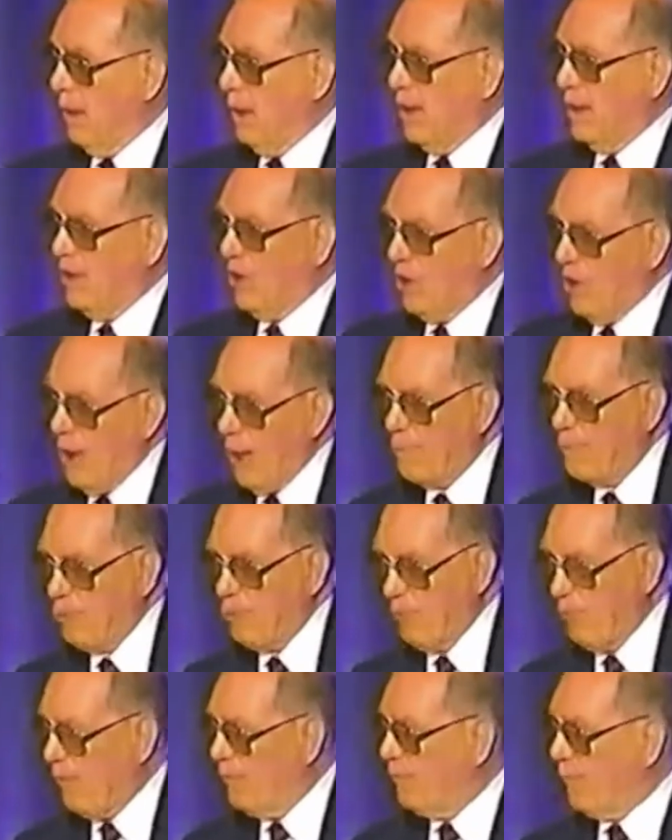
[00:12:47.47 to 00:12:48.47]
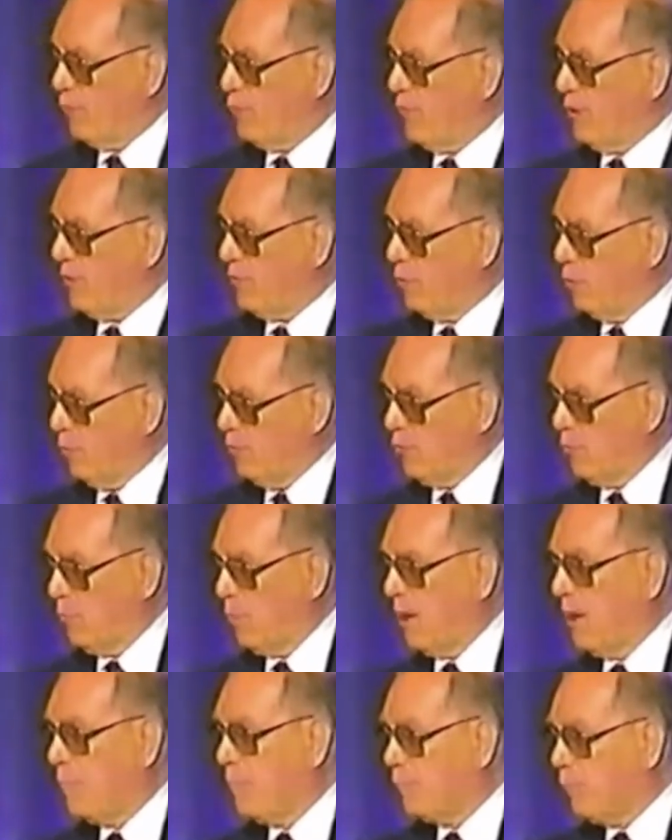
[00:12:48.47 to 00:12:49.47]
a collapse of infrastructure which has
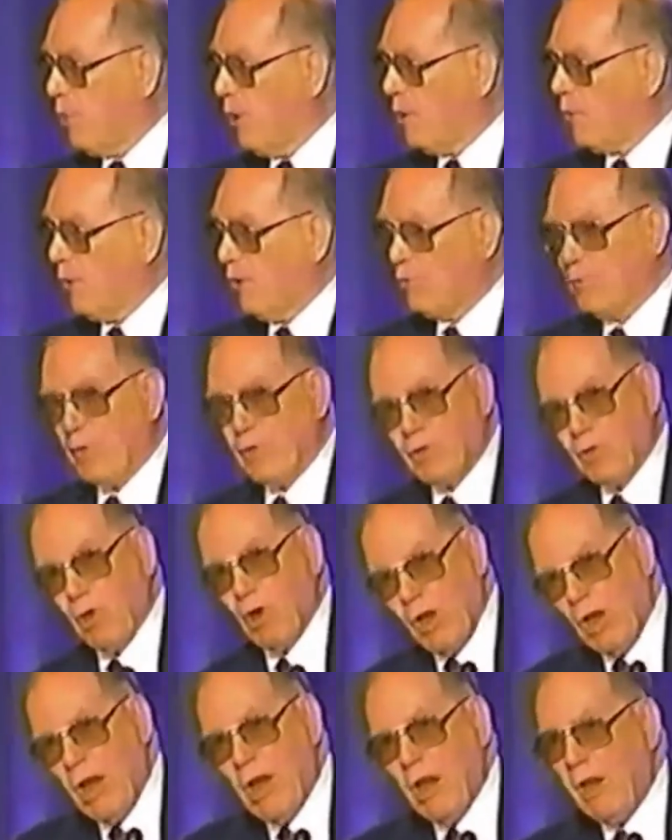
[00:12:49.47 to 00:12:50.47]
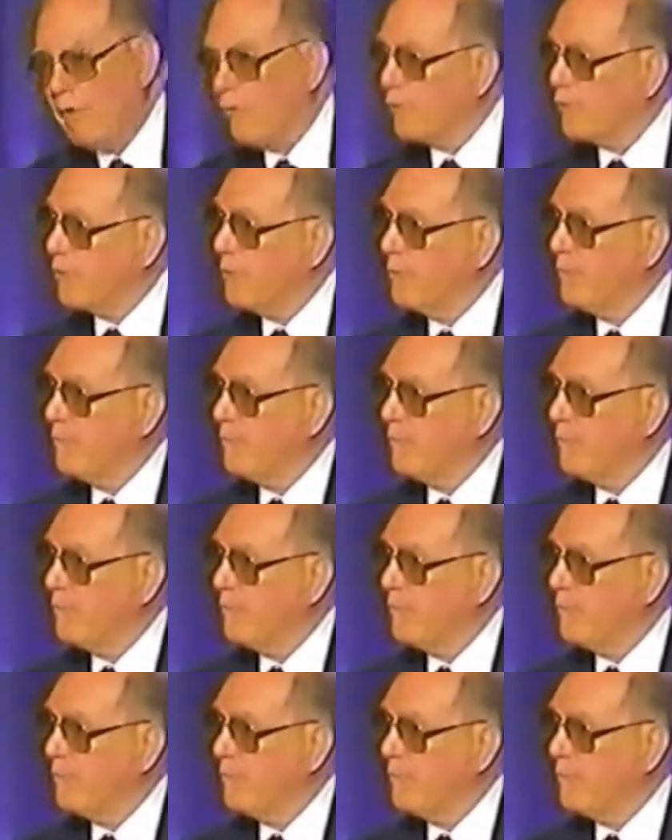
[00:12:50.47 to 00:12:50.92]
been in progress for 30 years.